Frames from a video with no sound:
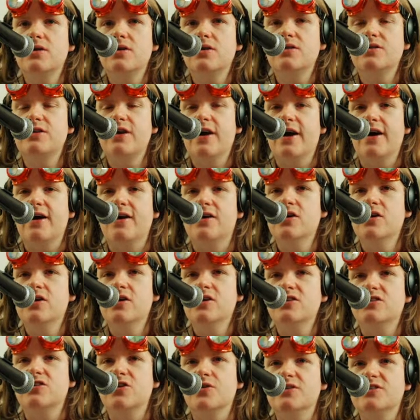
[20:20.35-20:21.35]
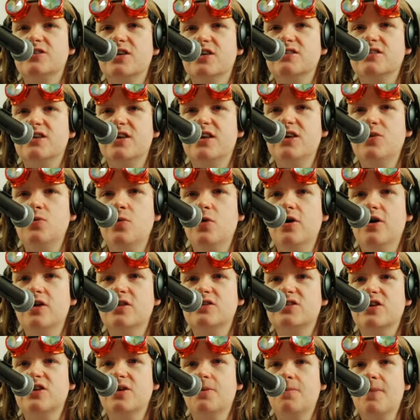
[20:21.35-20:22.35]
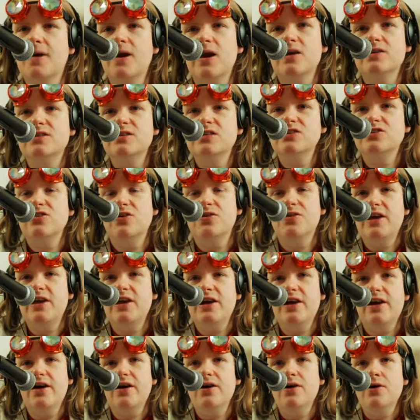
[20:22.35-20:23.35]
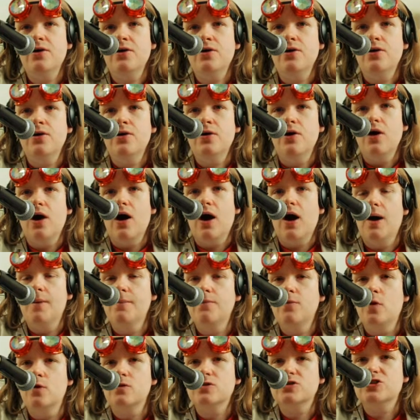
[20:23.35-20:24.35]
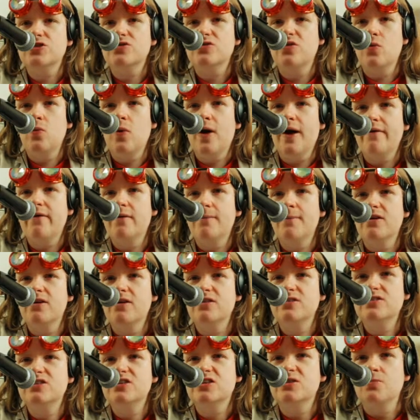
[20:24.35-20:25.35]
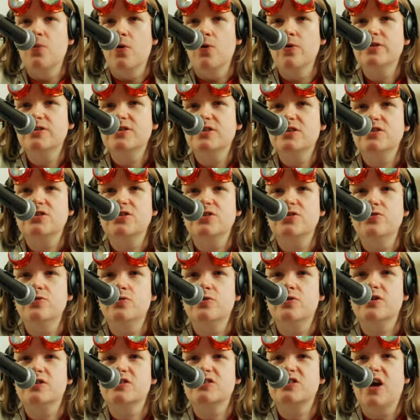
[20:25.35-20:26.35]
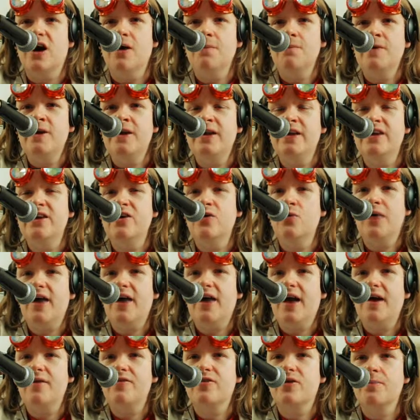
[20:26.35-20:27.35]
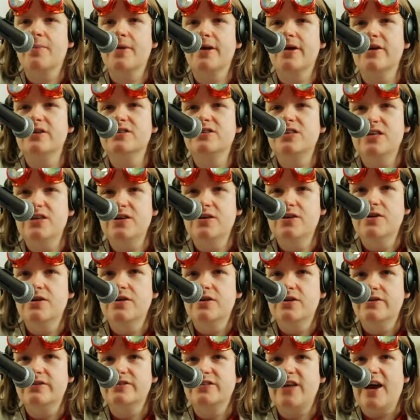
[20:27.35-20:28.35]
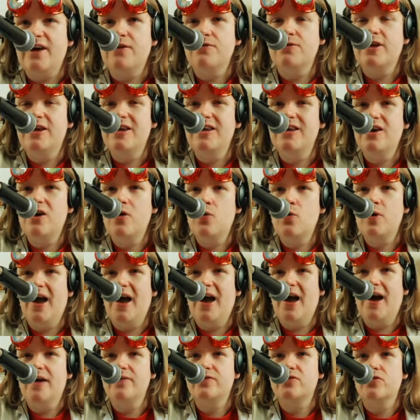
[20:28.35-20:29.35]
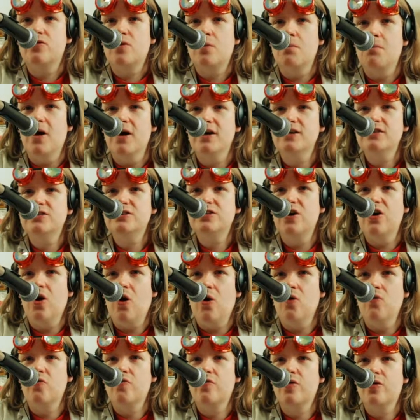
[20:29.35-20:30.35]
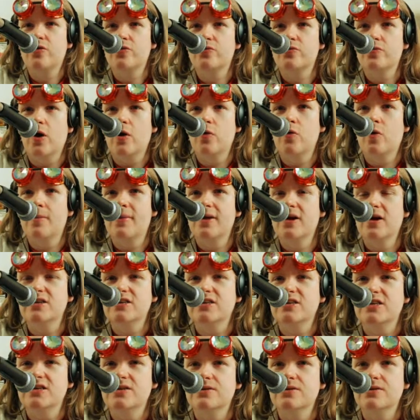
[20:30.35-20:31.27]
Yeah, so it says keywords and abilities on here. I'm not sure where abilities is pointing to, because up here we have an ability. Down here we have a reminder of the throw ability.